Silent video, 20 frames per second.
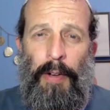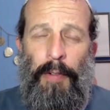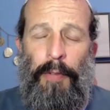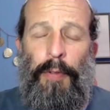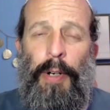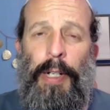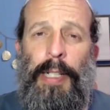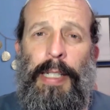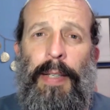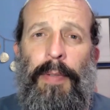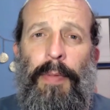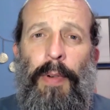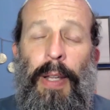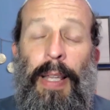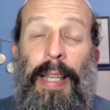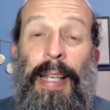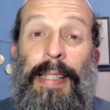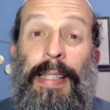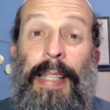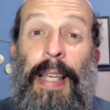First of
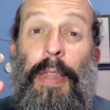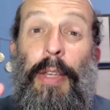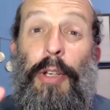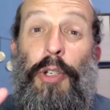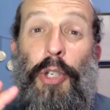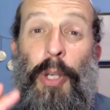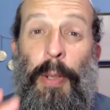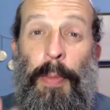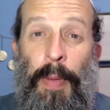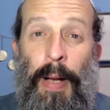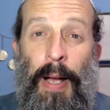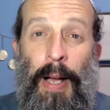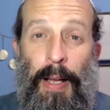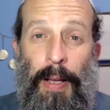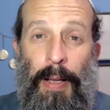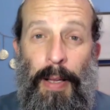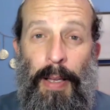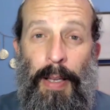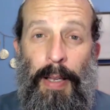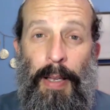all, he said the
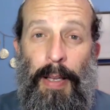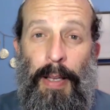Shema.